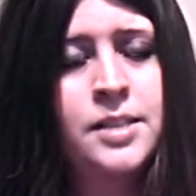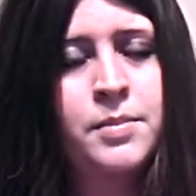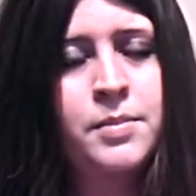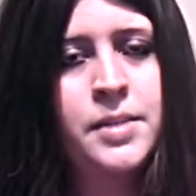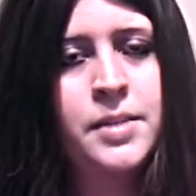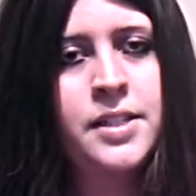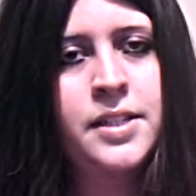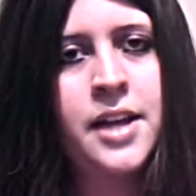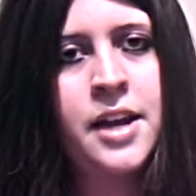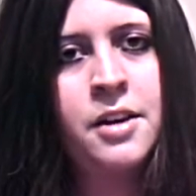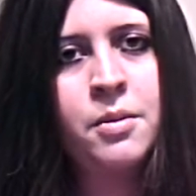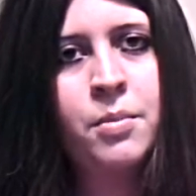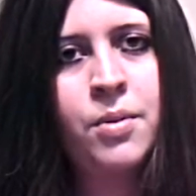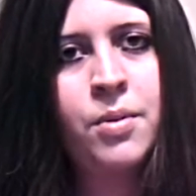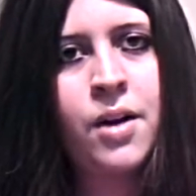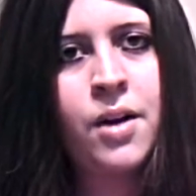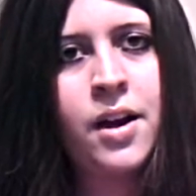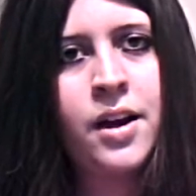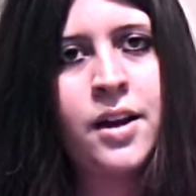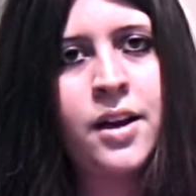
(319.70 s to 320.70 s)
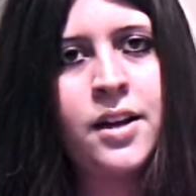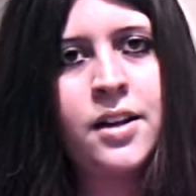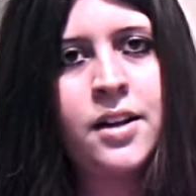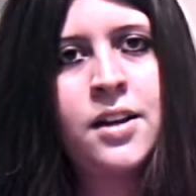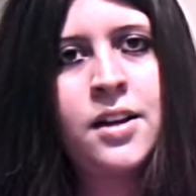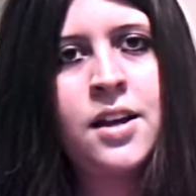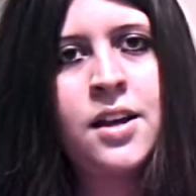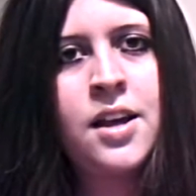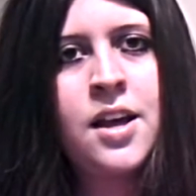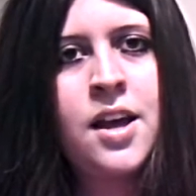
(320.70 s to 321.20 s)
But Daniel
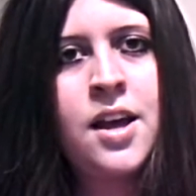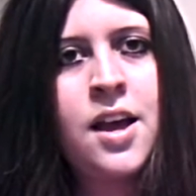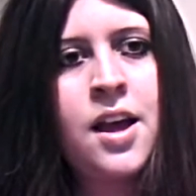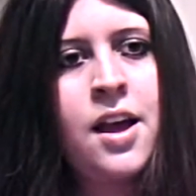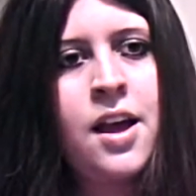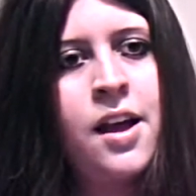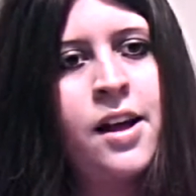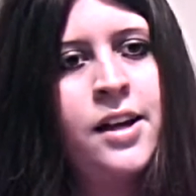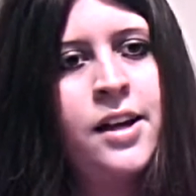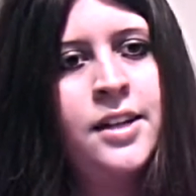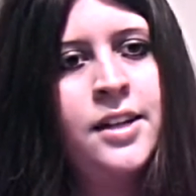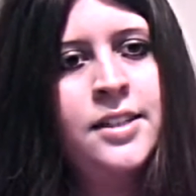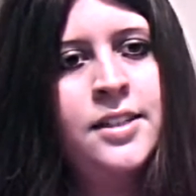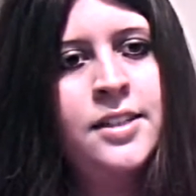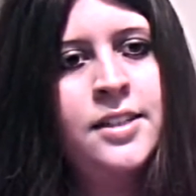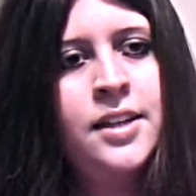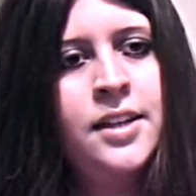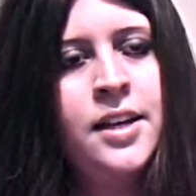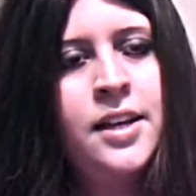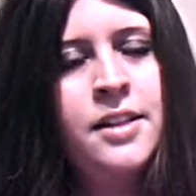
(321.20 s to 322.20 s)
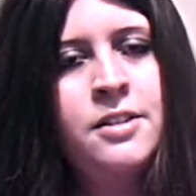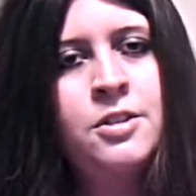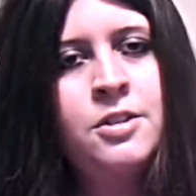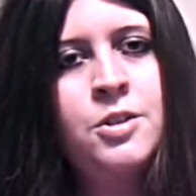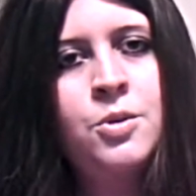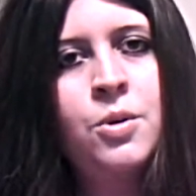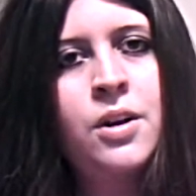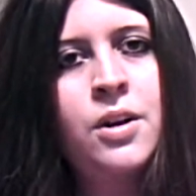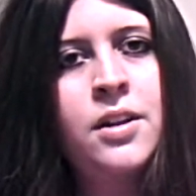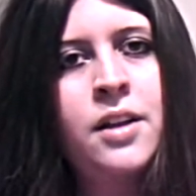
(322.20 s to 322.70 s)
Bryan, in a
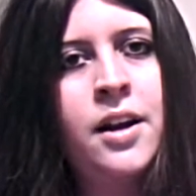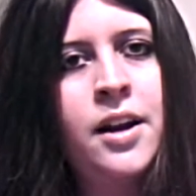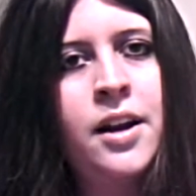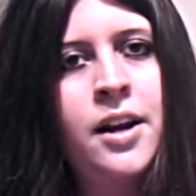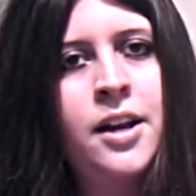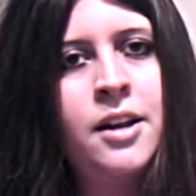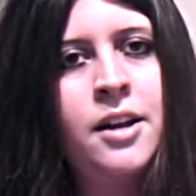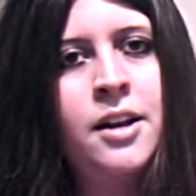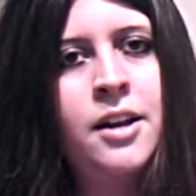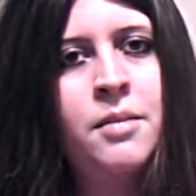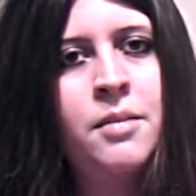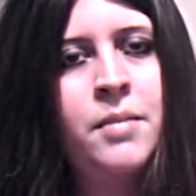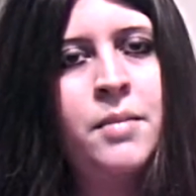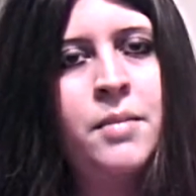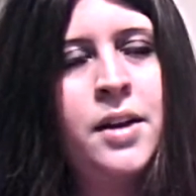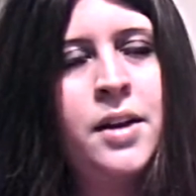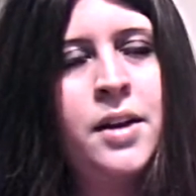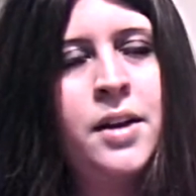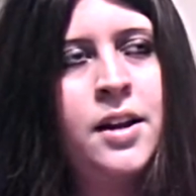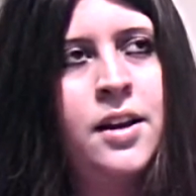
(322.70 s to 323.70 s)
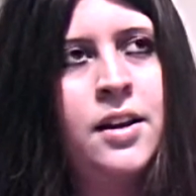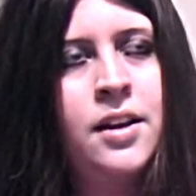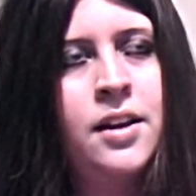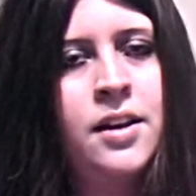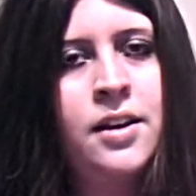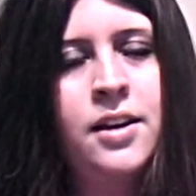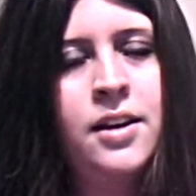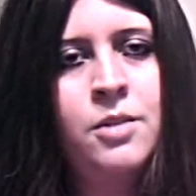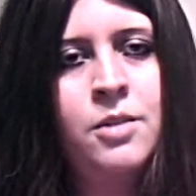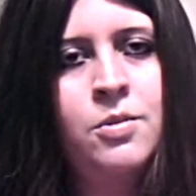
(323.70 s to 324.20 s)
storyline, I mean,
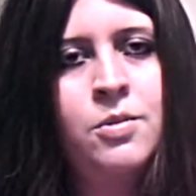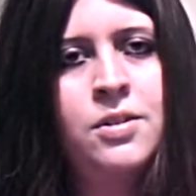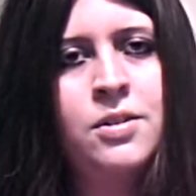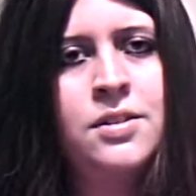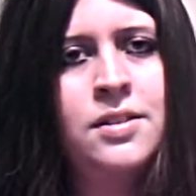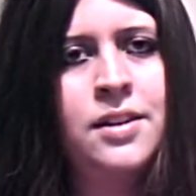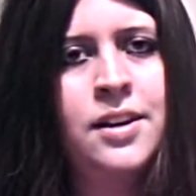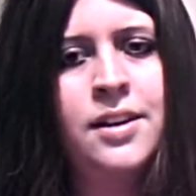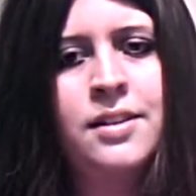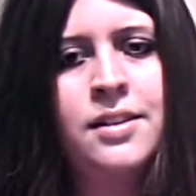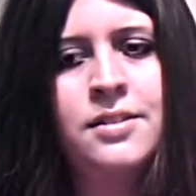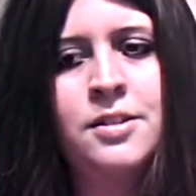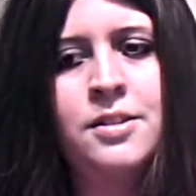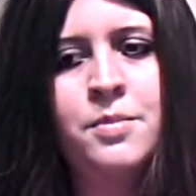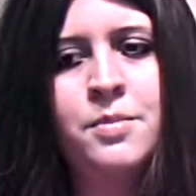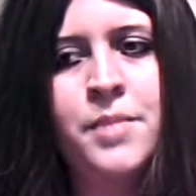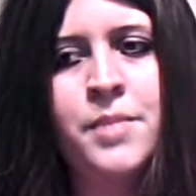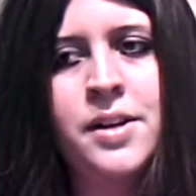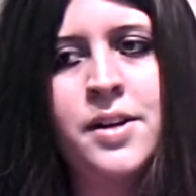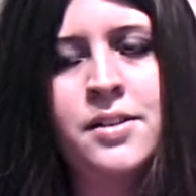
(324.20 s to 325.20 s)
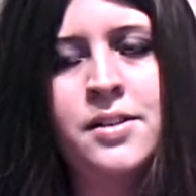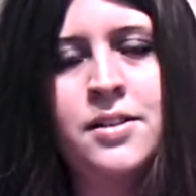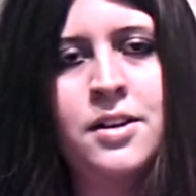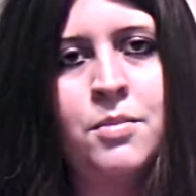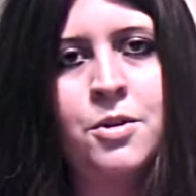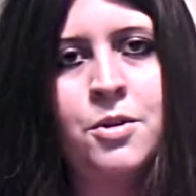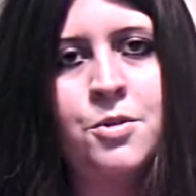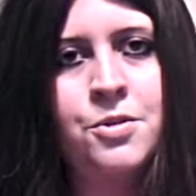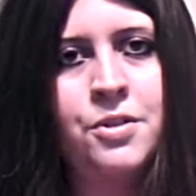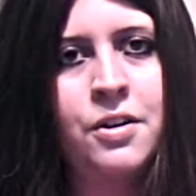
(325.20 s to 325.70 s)
he was like domestic
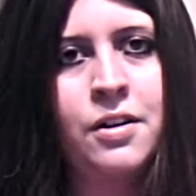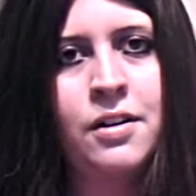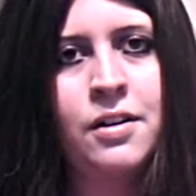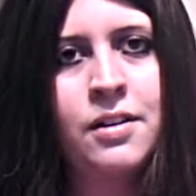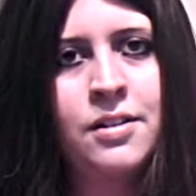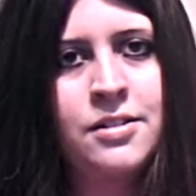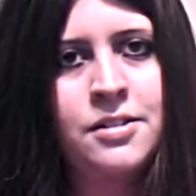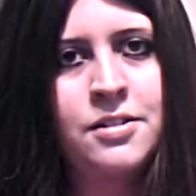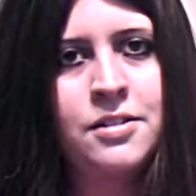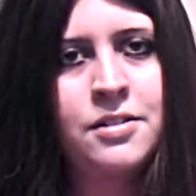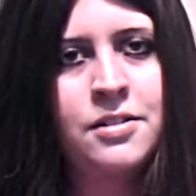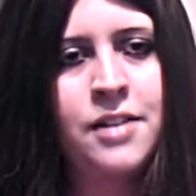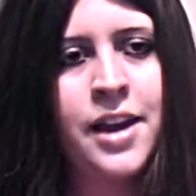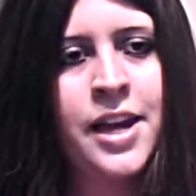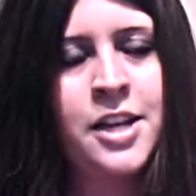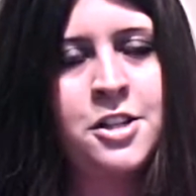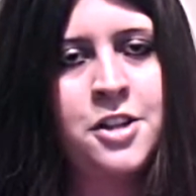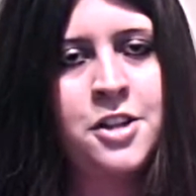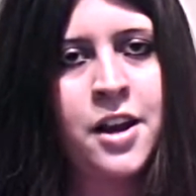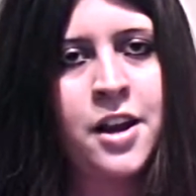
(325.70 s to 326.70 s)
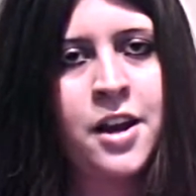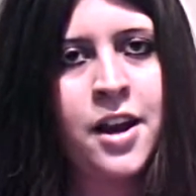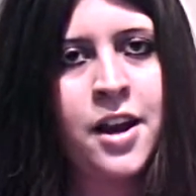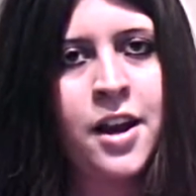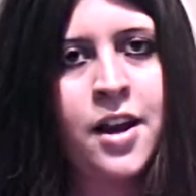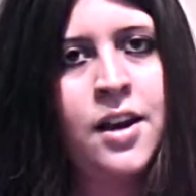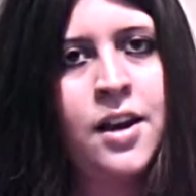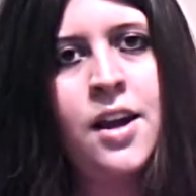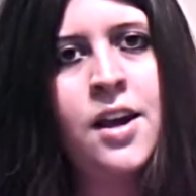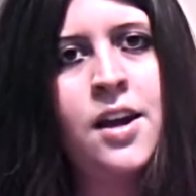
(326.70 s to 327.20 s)
abuser to
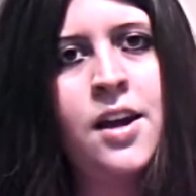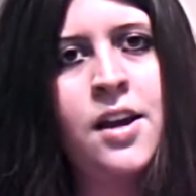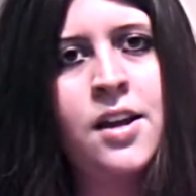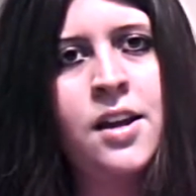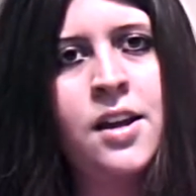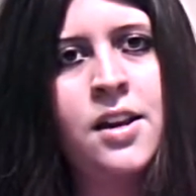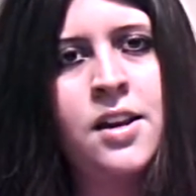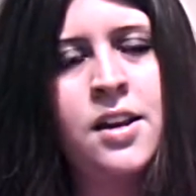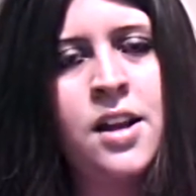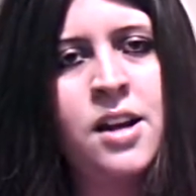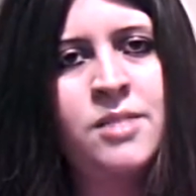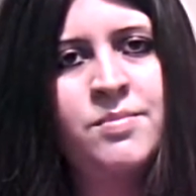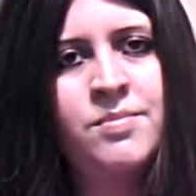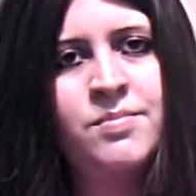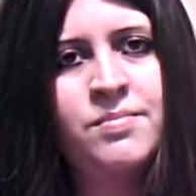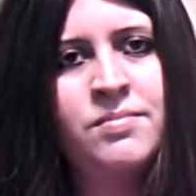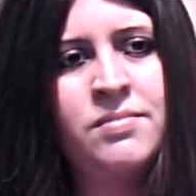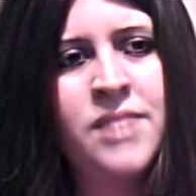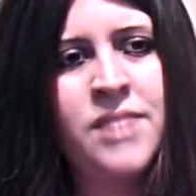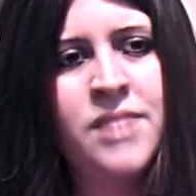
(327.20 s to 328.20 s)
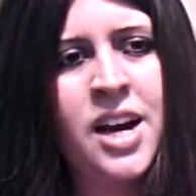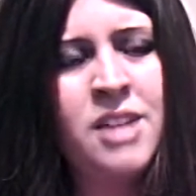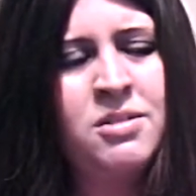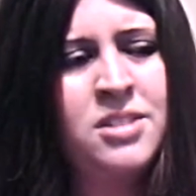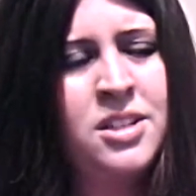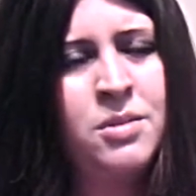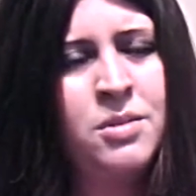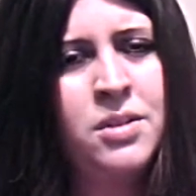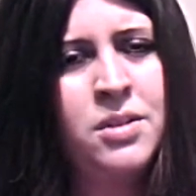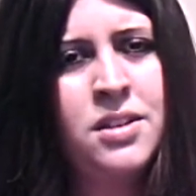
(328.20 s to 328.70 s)
AJ, and I don't
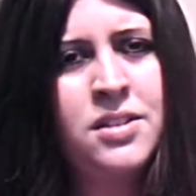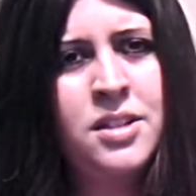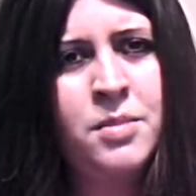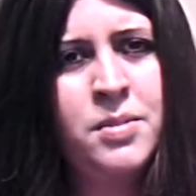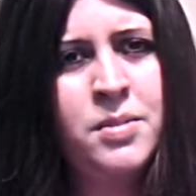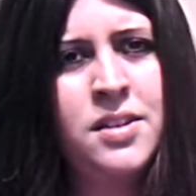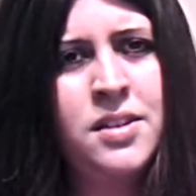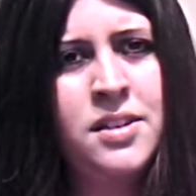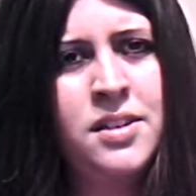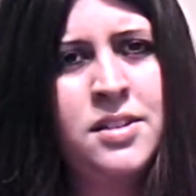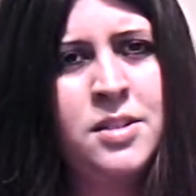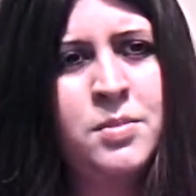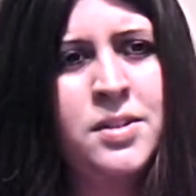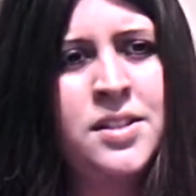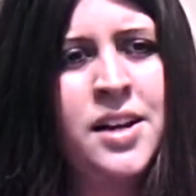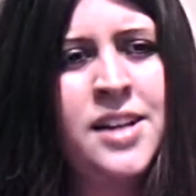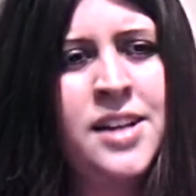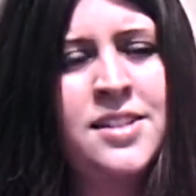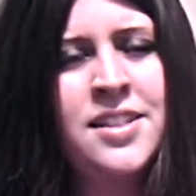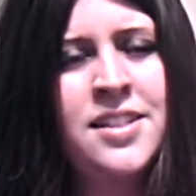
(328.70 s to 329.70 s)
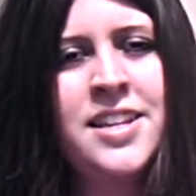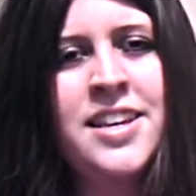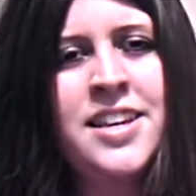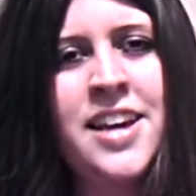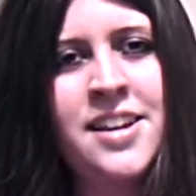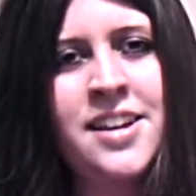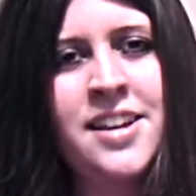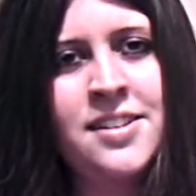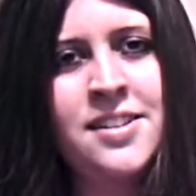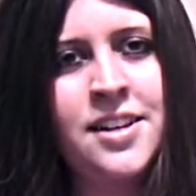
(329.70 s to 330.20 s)
see what else he possesses besides the
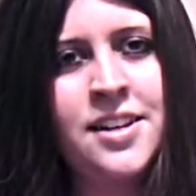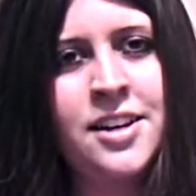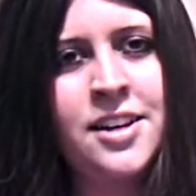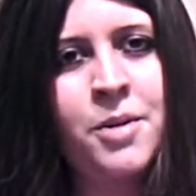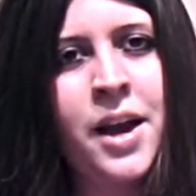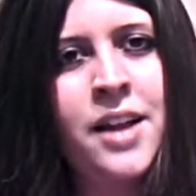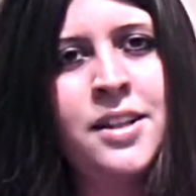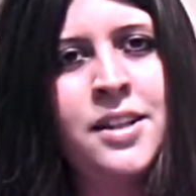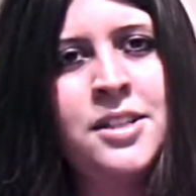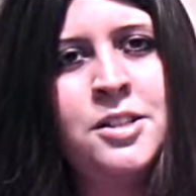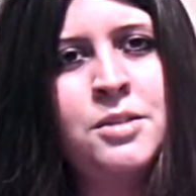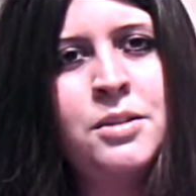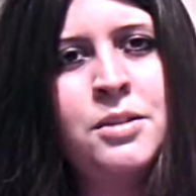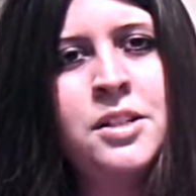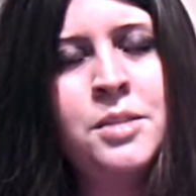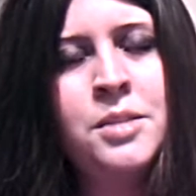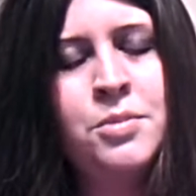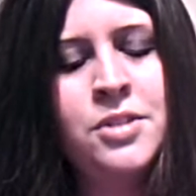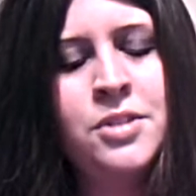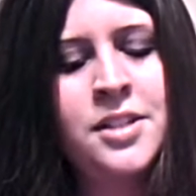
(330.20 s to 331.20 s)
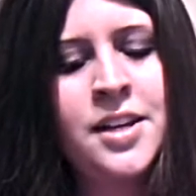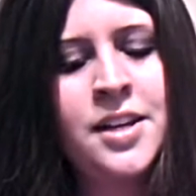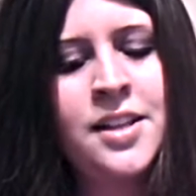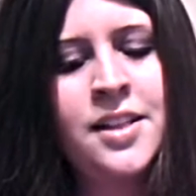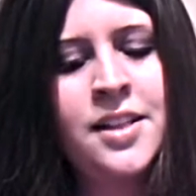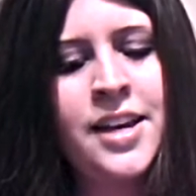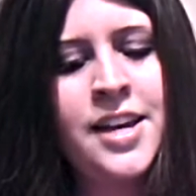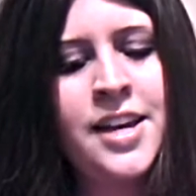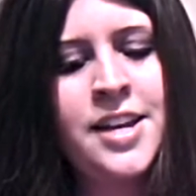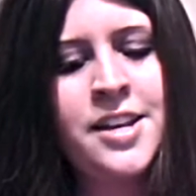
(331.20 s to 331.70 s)
yesing, okay? Let's pretend
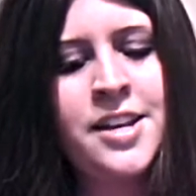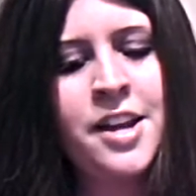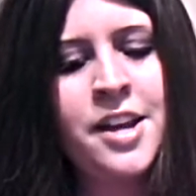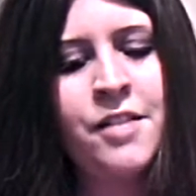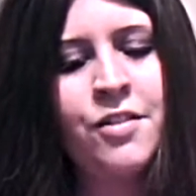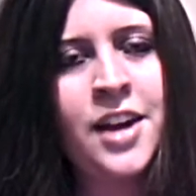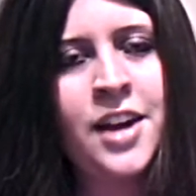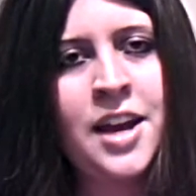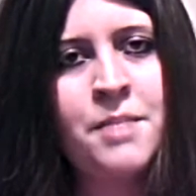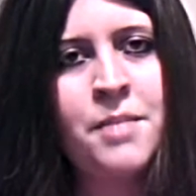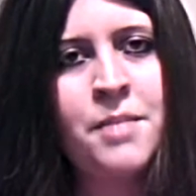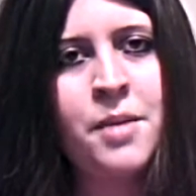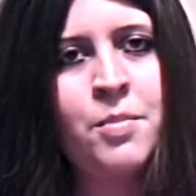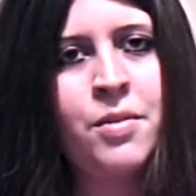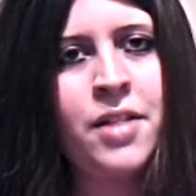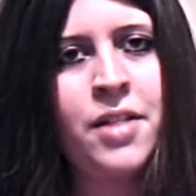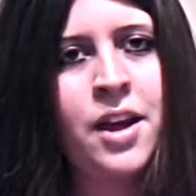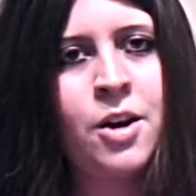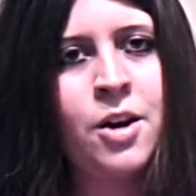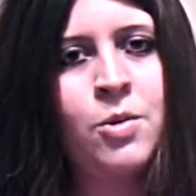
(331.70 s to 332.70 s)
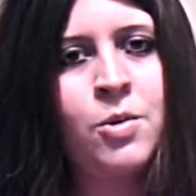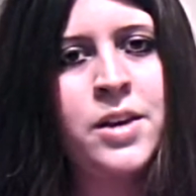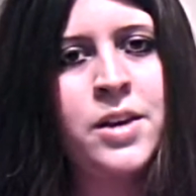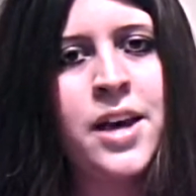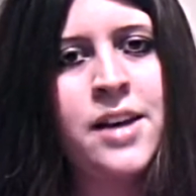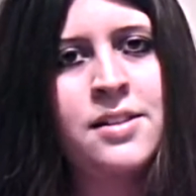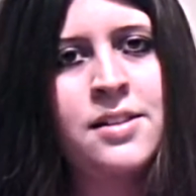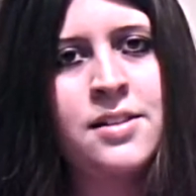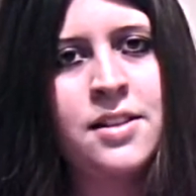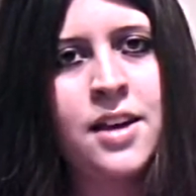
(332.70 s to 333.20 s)
like he never came up with that whole
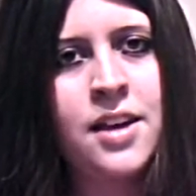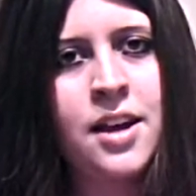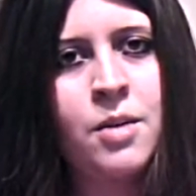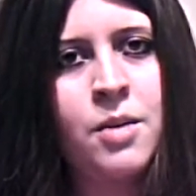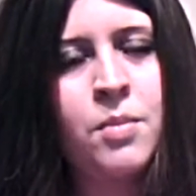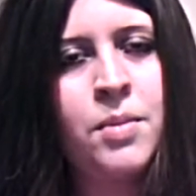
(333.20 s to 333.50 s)
yes thing.